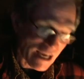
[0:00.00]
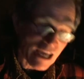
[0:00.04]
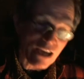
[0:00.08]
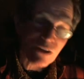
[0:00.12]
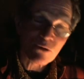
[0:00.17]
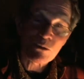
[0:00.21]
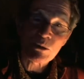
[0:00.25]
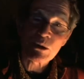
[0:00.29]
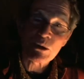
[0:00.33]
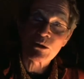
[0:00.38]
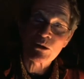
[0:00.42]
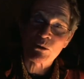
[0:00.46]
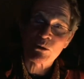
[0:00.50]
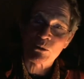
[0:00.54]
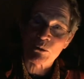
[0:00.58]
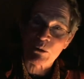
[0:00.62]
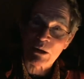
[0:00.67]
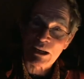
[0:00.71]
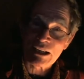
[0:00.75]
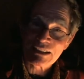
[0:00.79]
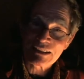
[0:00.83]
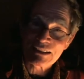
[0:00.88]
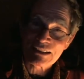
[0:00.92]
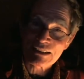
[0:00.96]
and with
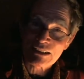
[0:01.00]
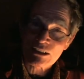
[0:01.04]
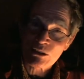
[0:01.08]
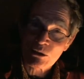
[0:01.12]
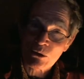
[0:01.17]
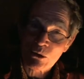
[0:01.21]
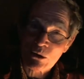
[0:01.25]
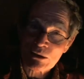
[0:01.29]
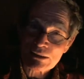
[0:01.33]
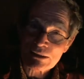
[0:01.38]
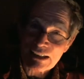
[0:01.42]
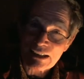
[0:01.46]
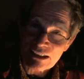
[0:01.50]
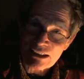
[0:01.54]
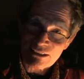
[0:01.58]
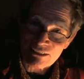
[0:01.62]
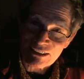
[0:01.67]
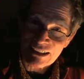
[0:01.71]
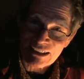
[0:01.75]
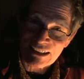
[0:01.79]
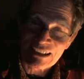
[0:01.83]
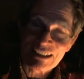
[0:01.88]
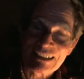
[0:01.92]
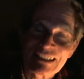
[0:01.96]
great
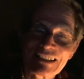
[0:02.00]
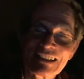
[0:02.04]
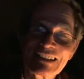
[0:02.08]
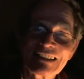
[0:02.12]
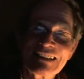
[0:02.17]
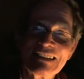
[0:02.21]
clarity.